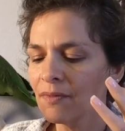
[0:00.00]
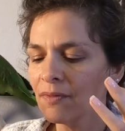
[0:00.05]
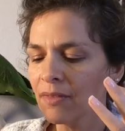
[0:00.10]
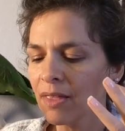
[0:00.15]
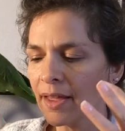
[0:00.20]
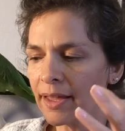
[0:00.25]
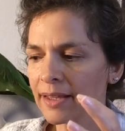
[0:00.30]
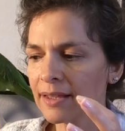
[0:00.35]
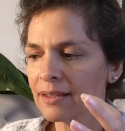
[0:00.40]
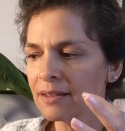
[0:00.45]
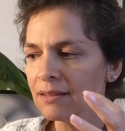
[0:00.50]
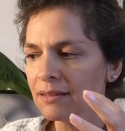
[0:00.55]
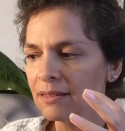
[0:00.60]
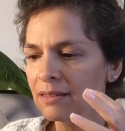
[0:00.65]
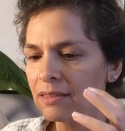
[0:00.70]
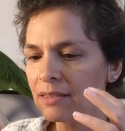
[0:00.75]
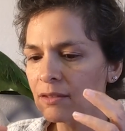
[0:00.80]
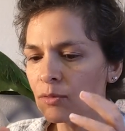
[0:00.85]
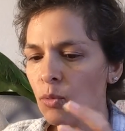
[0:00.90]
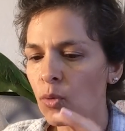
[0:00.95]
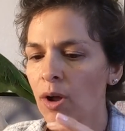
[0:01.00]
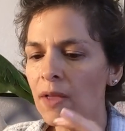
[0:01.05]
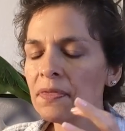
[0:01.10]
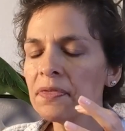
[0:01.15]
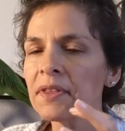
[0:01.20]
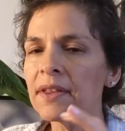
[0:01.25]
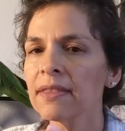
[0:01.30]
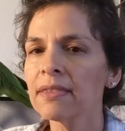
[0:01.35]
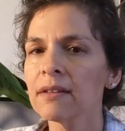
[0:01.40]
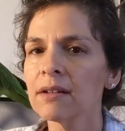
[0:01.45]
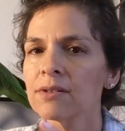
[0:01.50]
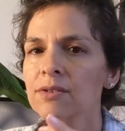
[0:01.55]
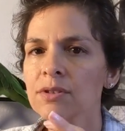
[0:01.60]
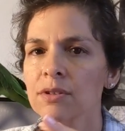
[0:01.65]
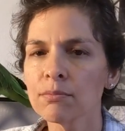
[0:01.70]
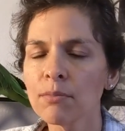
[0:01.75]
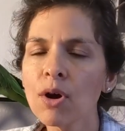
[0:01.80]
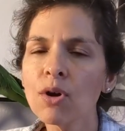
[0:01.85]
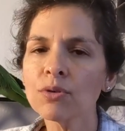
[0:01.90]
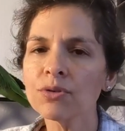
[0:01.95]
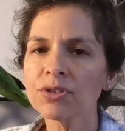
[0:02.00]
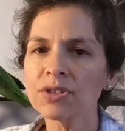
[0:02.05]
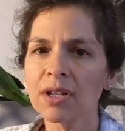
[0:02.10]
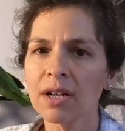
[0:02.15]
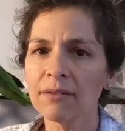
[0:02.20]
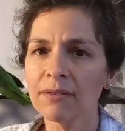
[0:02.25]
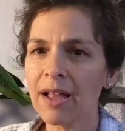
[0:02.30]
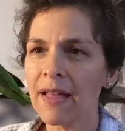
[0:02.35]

like the one thing there's the most of,